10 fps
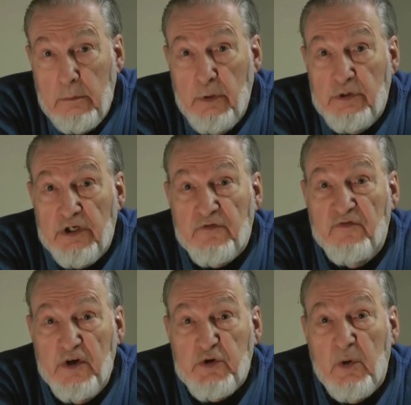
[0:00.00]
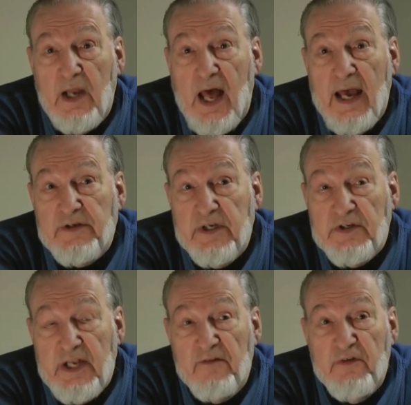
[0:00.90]
You just visualize,
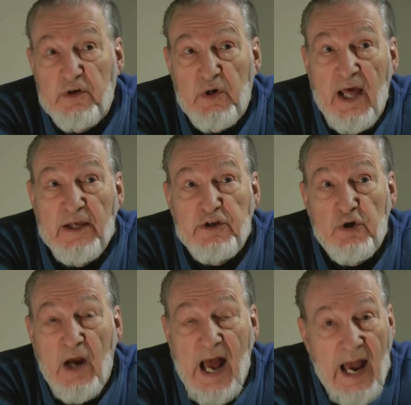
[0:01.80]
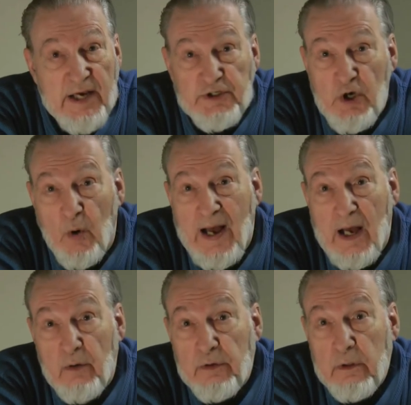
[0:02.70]
instead of visualizing your eyes go
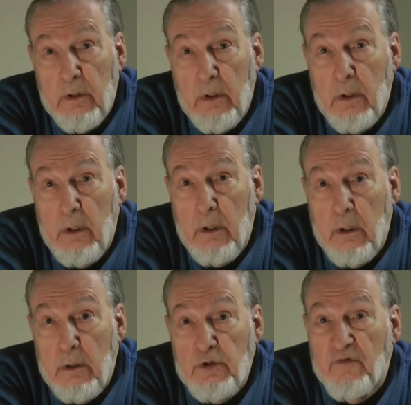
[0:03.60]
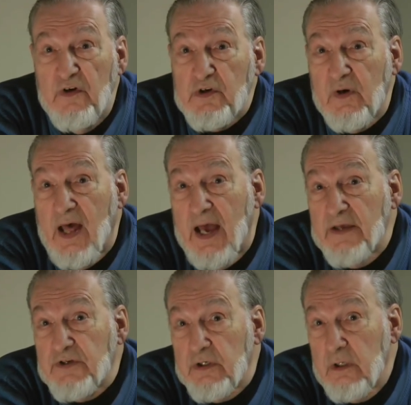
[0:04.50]
out, you
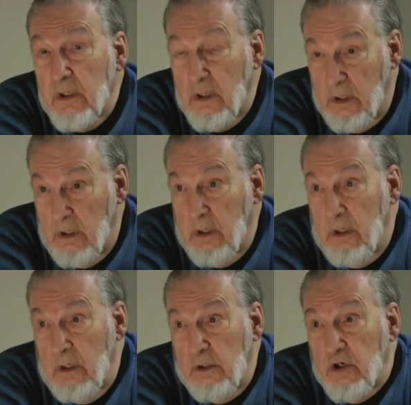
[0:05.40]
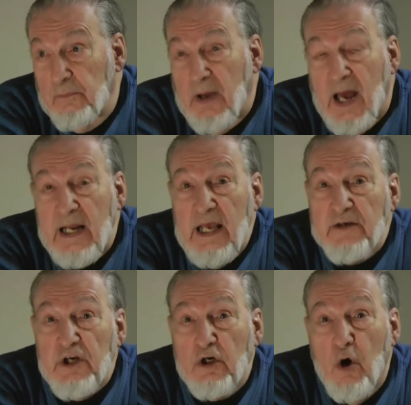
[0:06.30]
visualize your body
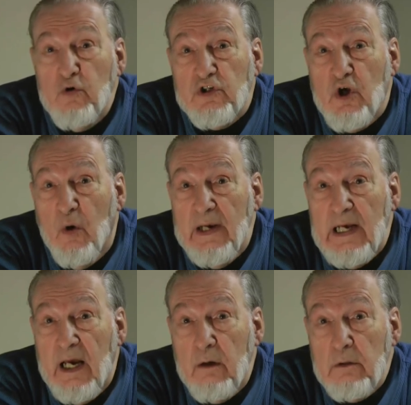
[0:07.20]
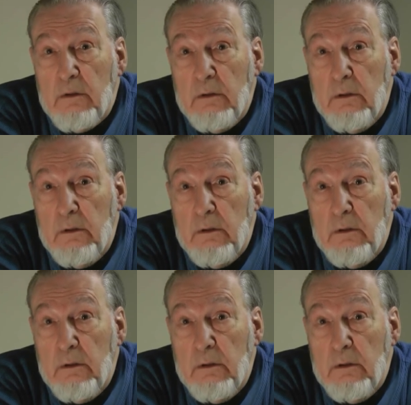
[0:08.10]
as a ghost going out.